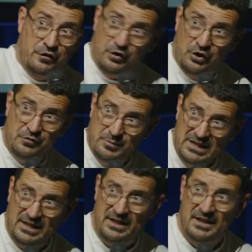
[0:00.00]
serve
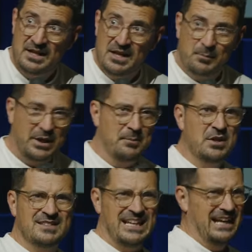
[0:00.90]
me. But I'm
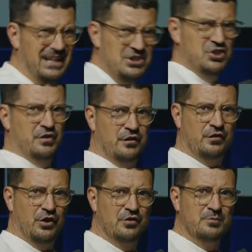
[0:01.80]
not telling you to serve